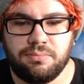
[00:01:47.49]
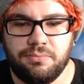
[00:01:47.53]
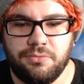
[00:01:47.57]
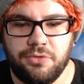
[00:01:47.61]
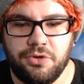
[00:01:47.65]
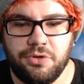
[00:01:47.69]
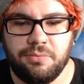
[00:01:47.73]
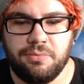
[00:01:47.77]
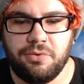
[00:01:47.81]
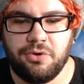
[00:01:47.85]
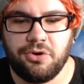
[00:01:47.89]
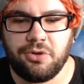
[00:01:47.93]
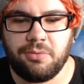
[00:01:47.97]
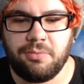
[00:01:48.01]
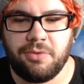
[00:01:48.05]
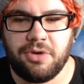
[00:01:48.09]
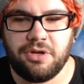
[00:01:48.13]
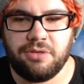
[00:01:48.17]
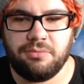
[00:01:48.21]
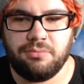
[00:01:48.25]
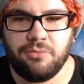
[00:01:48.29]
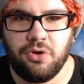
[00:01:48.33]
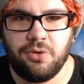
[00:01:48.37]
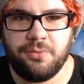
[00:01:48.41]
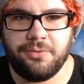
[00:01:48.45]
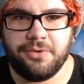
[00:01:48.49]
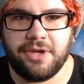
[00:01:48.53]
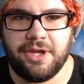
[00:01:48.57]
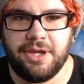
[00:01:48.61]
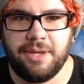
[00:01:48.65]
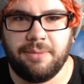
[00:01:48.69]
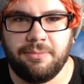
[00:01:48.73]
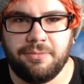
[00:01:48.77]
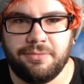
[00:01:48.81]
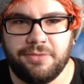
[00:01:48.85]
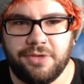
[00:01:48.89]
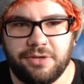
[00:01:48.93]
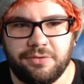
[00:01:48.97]
new Pokemon mobile
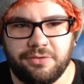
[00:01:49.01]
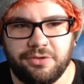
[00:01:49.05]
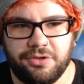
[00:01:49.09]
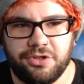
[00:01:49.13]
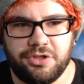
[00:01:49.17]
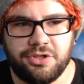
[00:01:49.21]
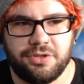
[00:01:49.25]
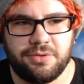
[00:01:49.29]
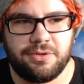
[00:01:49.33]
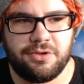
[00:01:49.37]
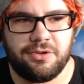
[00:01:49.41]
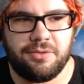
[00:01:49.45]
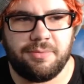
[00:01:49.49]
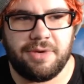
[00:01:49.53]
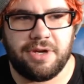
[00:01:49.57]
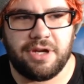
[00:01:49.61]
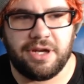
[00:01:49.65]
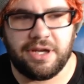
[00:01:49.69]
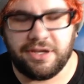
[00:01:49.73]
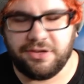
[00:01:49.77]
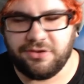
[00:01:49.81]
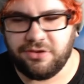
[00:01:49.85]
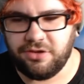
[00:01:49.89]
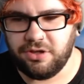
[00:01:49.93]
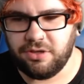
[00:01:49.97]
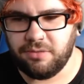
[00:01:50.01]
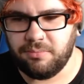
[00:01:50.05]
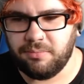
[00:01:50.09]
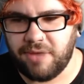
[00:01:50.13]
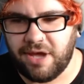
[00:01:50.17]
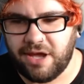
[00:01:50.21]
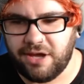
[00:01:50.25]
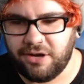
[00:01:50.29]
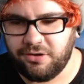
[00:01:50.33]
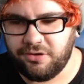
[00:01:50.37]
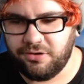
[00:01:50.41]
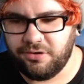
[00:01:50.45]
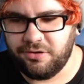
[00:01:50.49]
game. Not really sure what it's about. I guess you can
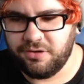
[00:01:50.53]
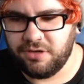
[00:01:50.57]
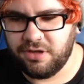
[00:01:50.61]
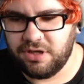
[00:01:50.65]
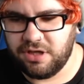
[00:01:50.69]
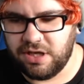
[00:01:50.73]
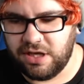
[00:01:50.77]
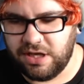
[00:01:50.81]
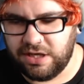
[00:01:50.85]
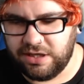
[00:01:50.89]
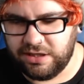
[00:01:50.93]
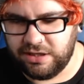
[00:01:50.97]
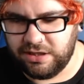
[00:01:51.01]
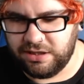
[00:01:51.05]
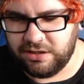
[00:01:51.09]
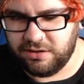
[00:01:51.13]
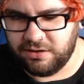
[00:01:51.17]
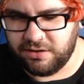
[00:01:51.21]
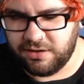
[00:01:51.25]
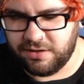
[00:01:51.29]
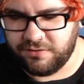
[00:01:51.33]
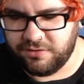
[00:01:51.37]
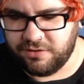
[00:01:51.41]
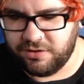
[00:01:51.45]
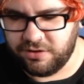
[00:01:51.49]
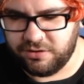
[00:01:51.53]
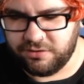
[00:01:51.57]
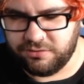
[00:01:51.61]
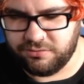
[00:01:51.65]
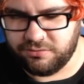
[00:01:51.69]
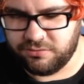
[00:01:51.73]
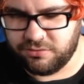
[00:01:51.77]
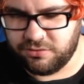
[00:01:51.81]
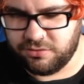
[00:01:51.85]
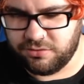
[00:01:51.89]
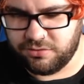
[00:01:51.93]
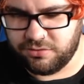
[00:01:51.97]
battle any of the